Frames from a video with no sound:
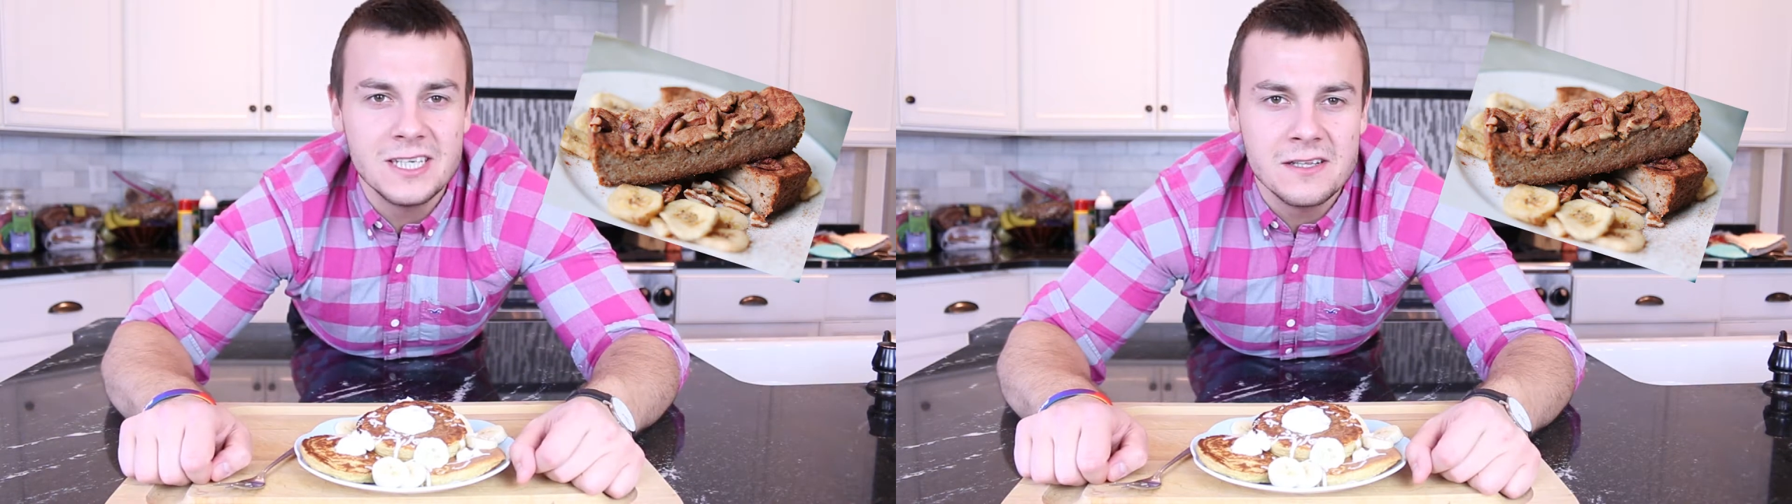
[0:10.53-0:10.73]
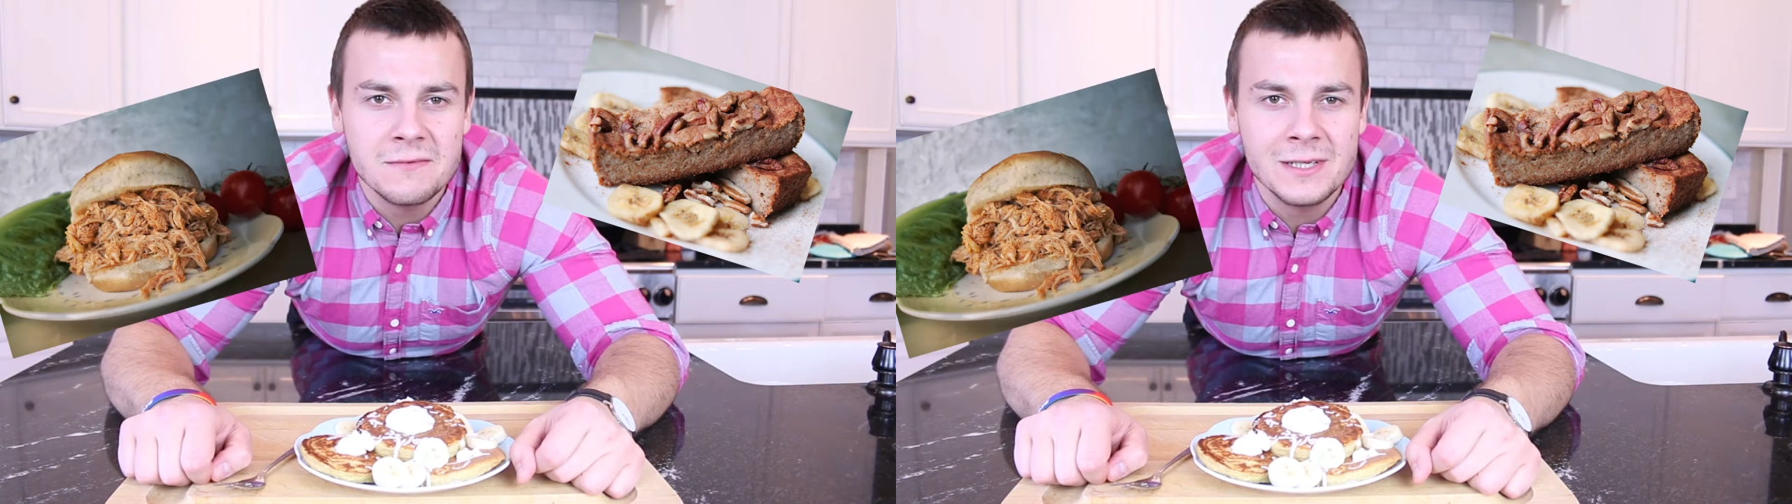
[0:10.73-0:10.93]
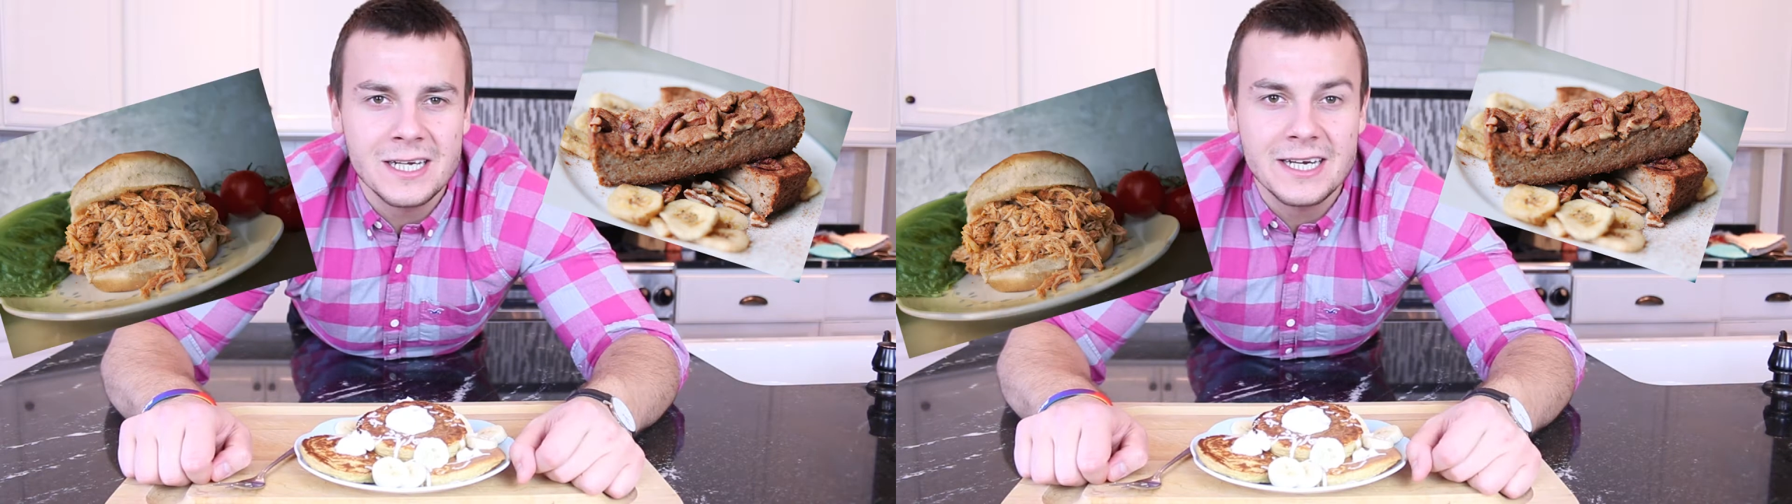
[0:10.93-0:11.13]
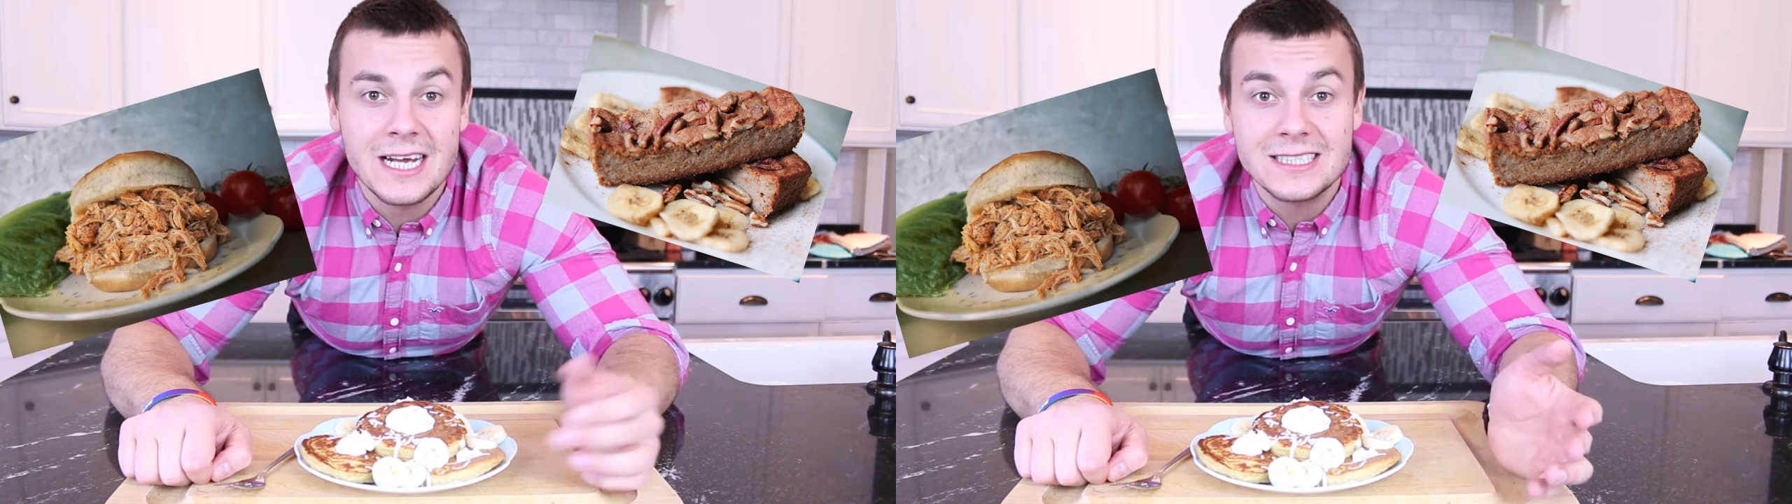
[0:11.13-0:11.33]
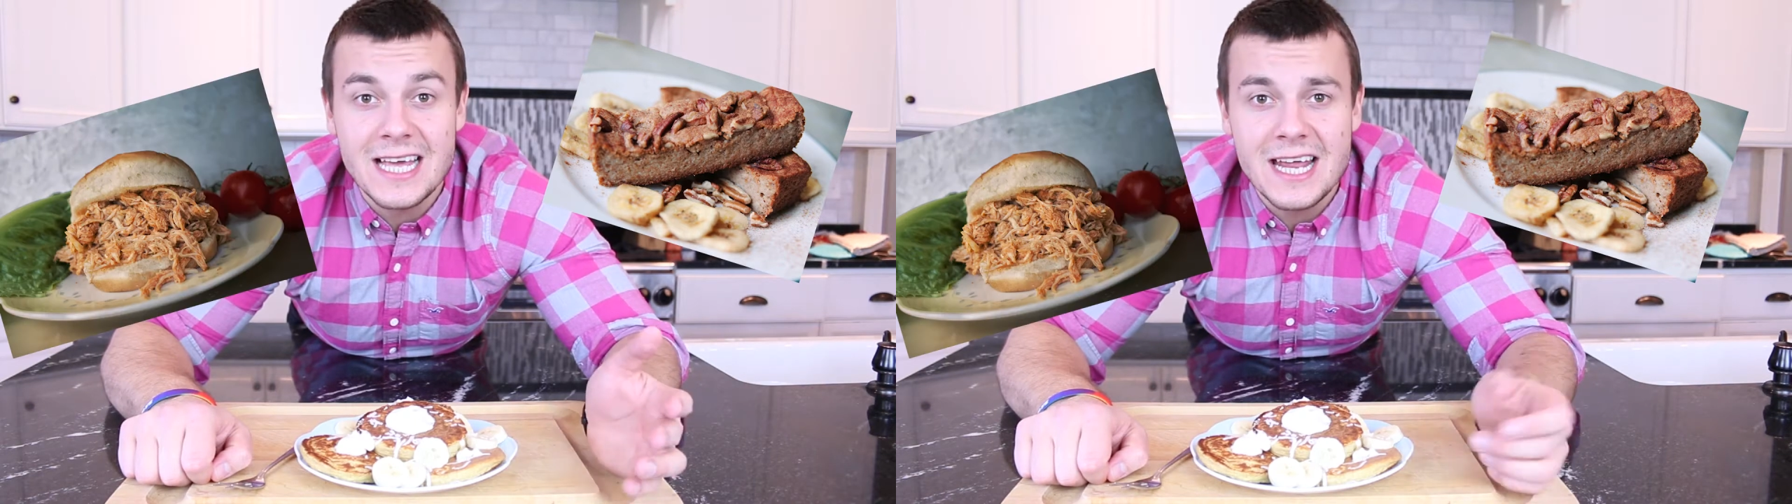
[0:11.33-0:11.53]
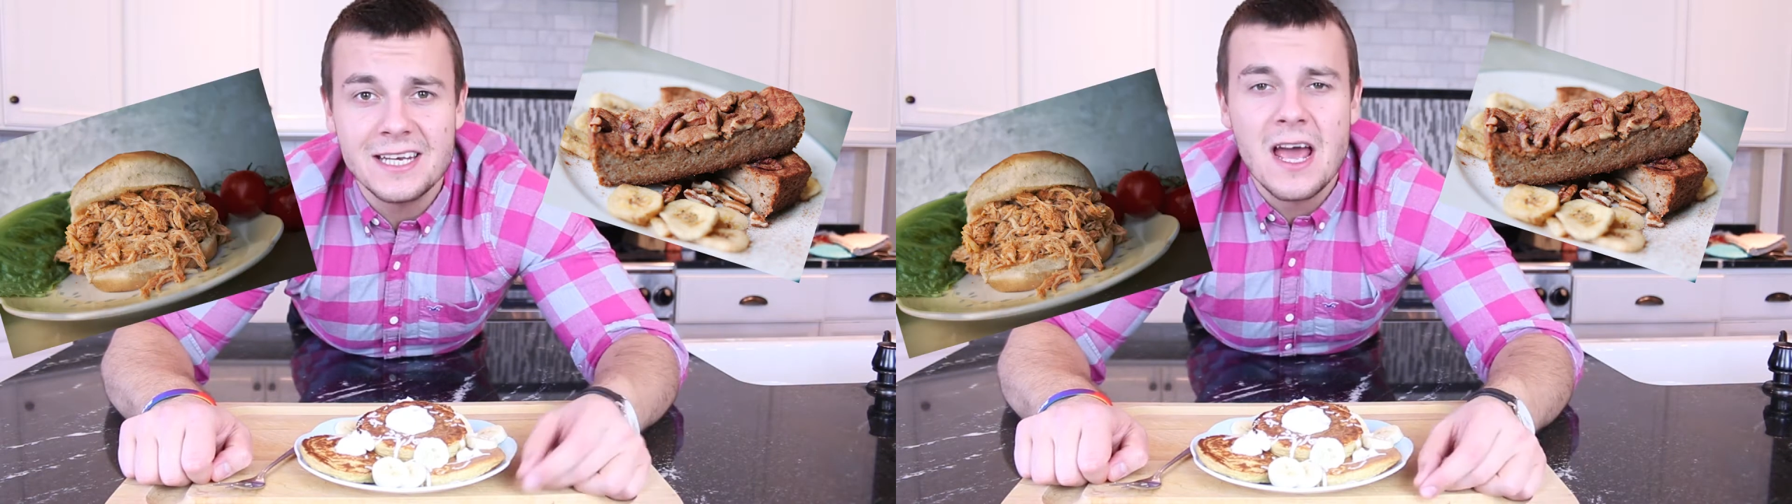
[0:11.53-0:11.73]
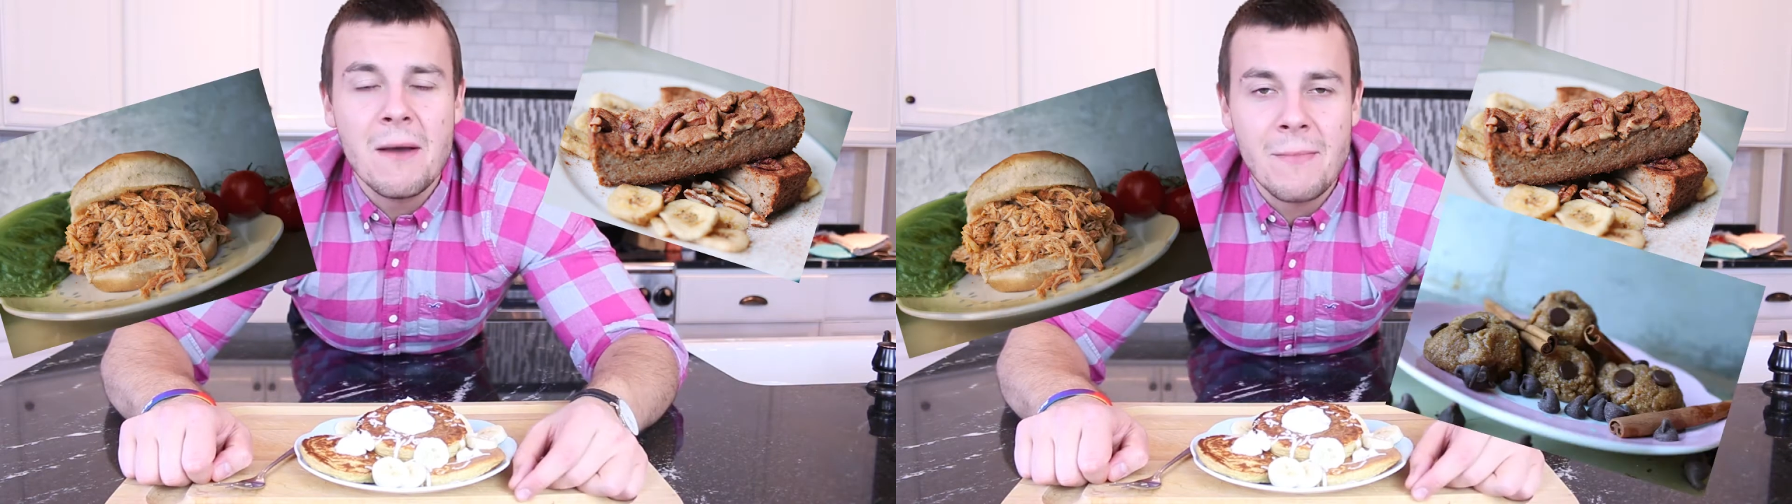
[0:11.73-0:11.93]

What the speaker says: dinner meal ideas and